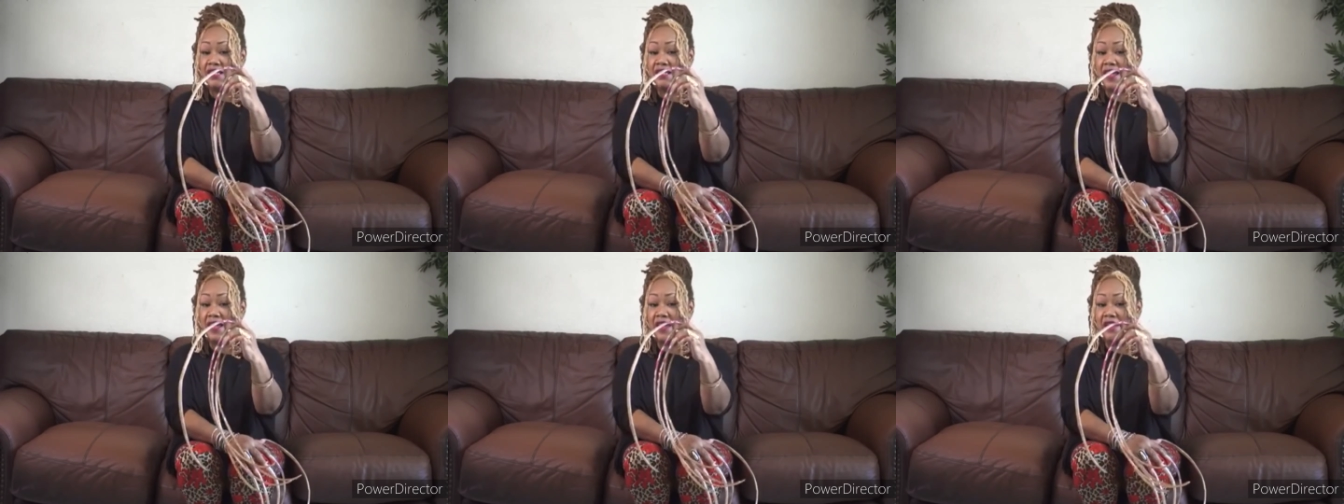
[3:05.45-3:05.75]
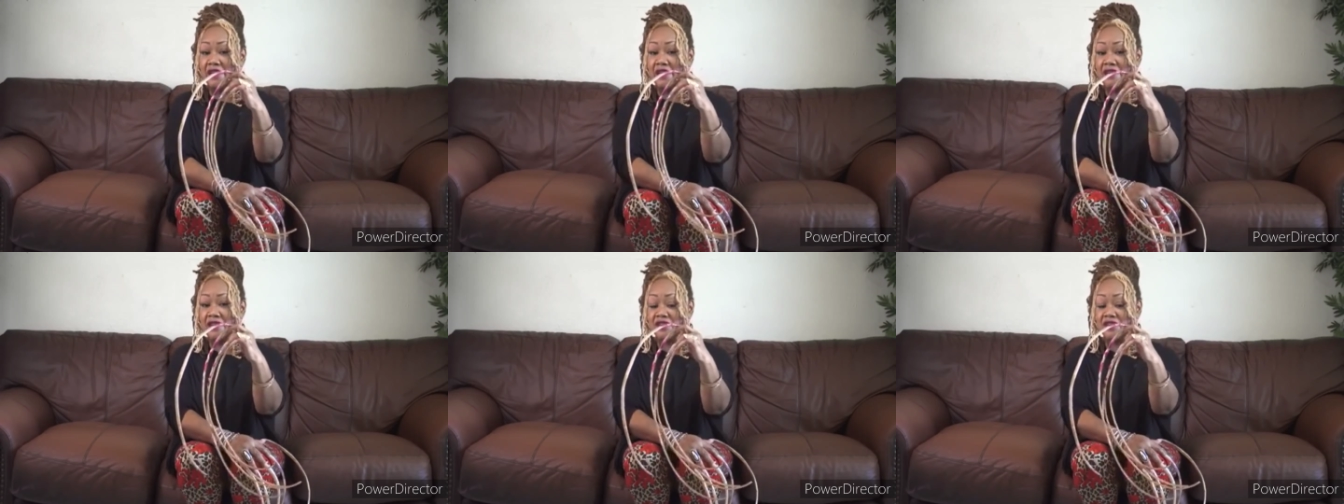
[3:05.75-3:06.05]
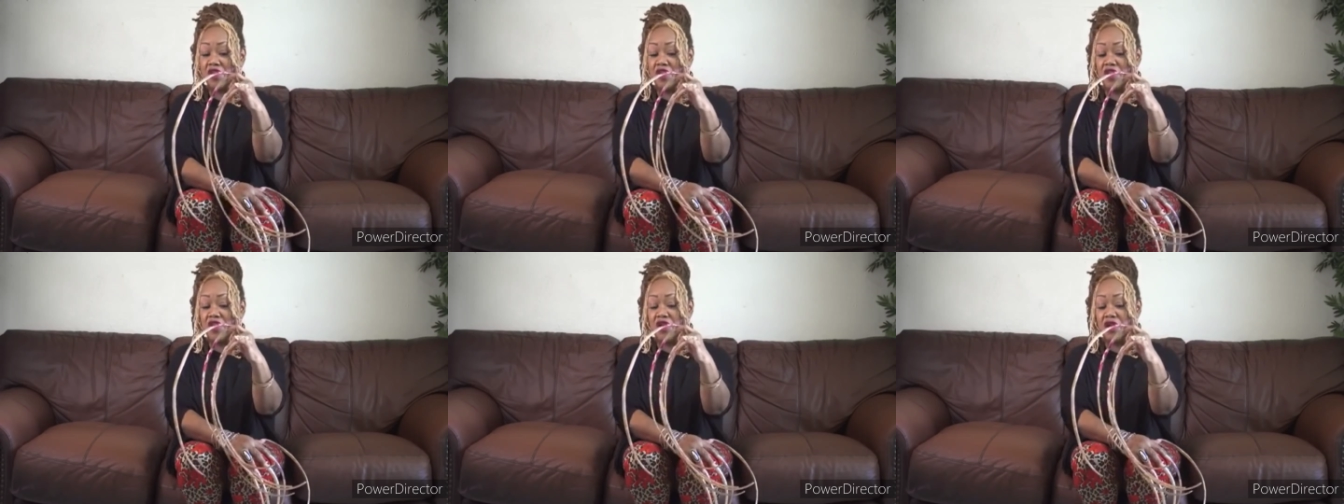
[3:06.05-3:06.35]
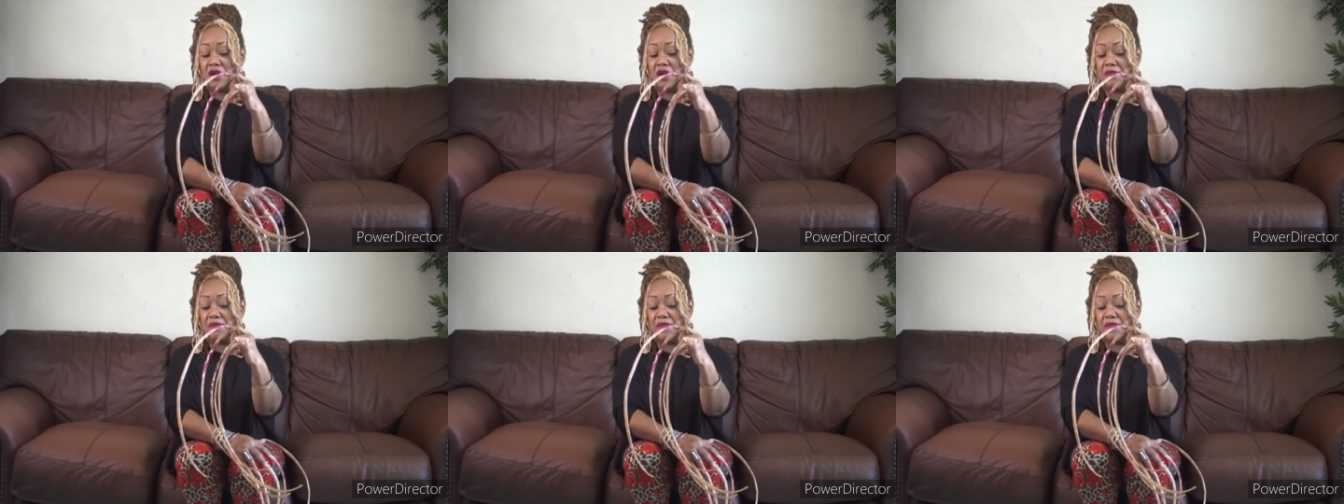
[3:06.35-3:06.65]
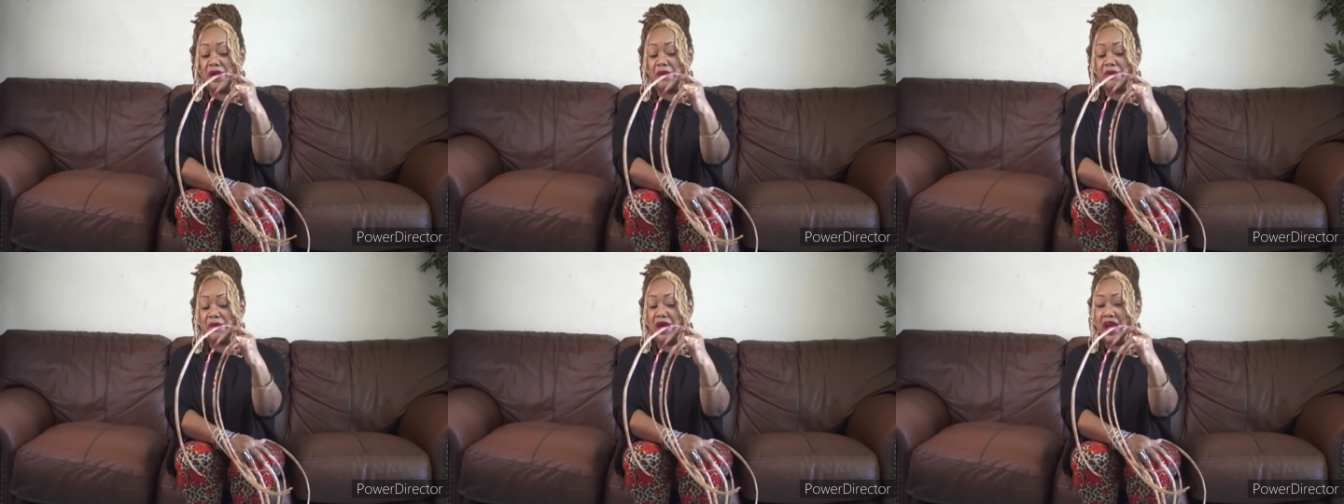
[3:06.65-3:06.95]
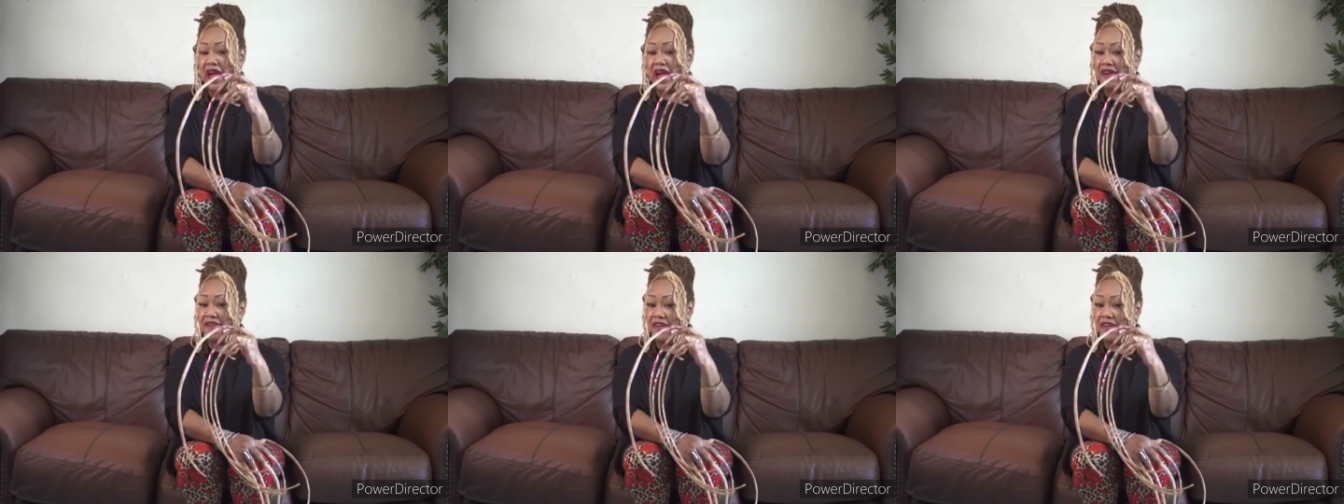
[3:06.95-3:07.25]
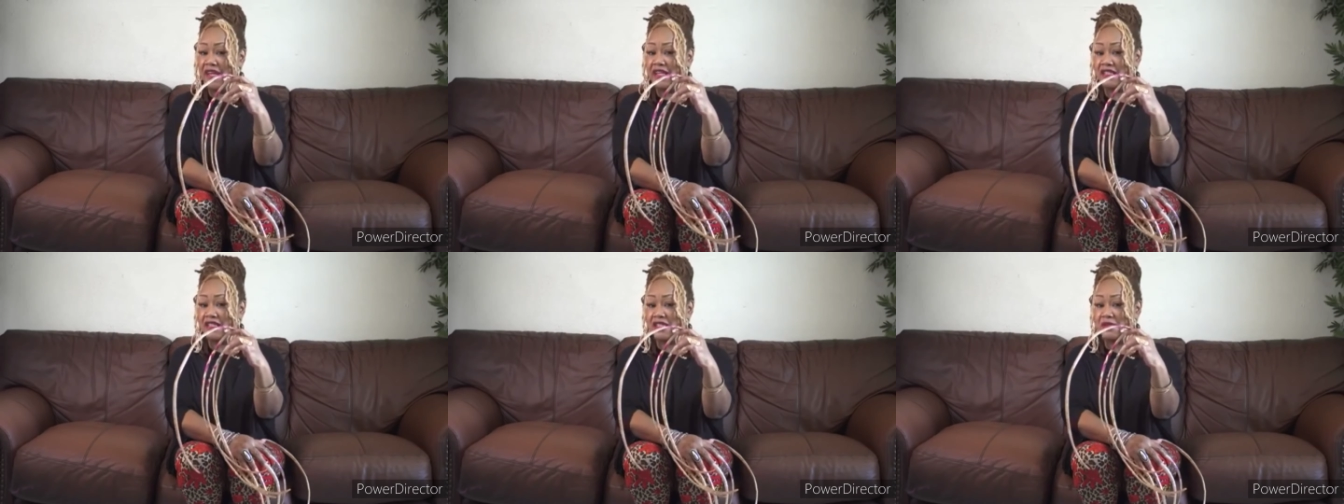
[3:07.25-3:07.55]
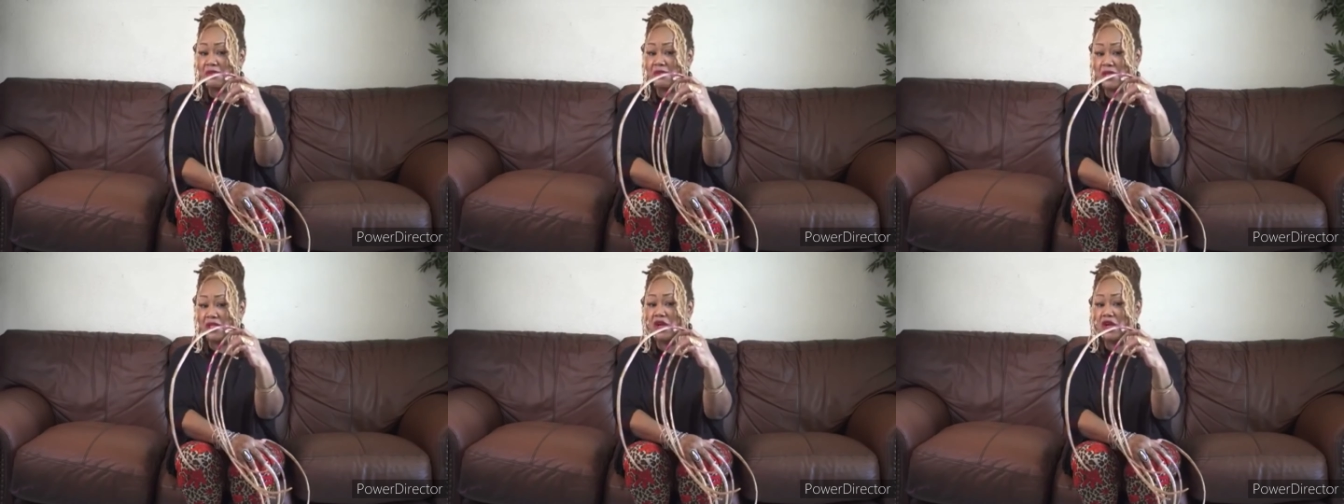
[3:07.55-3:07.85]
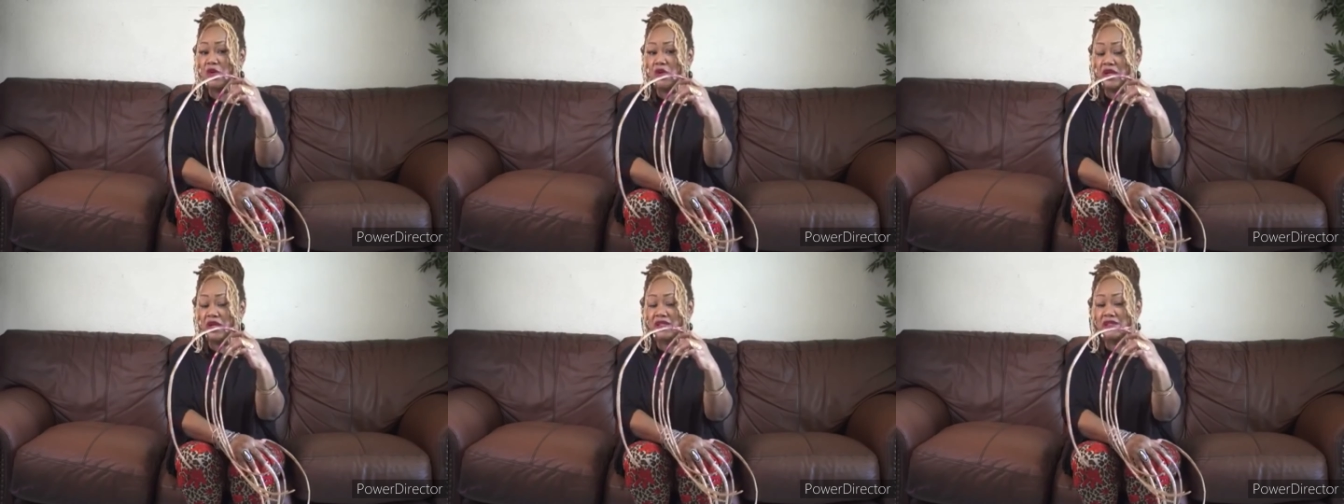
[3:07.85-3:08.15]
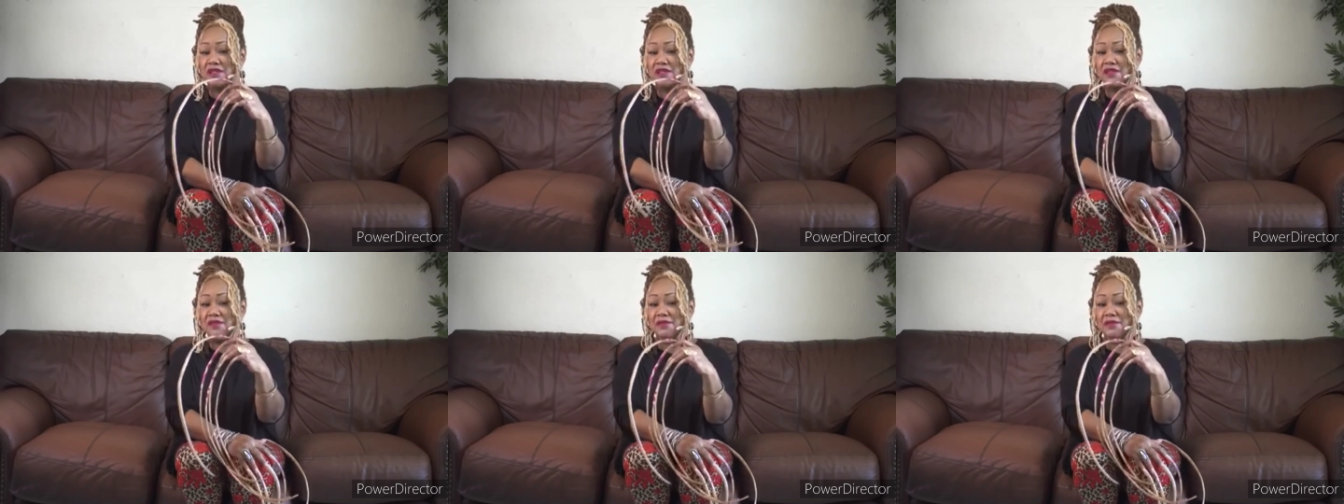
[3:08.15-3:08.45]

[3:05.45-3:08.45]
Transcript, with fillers: nails are maybe a half inch below it.